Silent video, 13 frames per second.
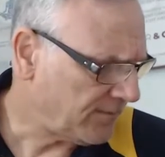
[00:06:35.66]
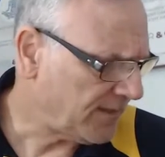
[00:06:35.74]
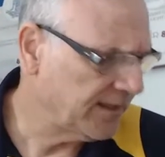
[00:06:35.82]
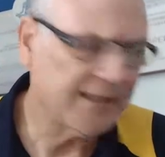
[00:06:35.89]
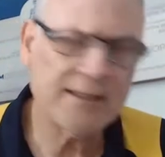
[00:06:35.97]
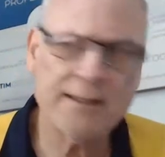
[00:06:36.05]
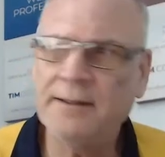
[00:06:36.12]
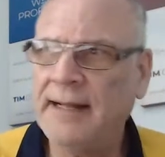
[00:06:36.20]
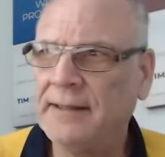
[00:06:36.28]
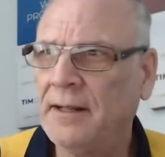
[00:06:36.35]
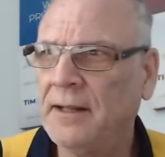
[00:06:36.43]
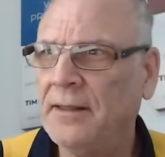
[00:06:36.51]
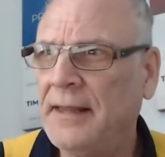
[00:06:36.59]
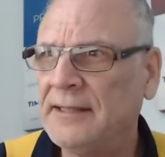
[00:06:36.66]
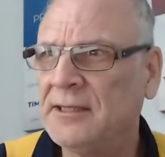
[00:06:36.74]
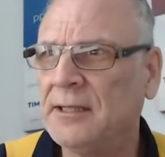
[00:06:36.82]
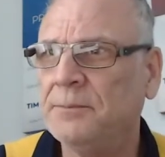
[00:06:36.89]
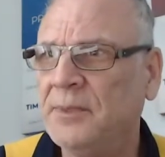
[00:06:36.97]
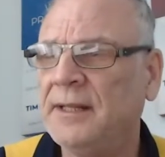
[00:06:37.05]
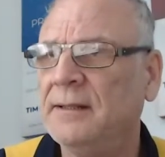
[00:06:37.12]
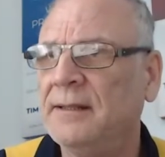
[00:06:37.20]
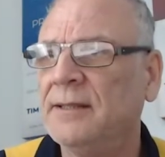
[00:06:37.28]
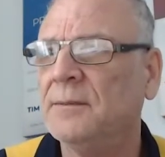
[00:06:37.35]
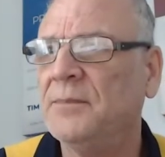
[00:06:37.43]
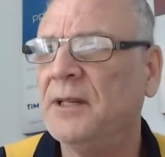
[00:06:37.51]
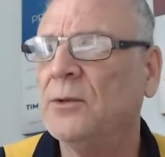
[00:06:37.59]
That's a
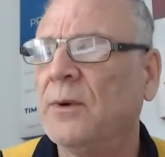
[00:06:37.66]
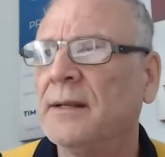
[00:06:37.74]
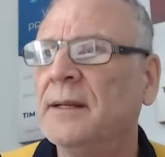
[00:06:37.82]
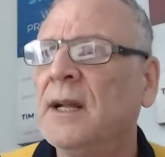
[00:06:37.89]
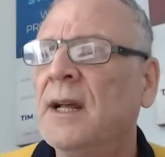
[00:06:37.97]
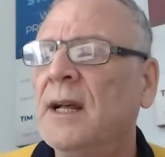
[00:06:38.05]
big one.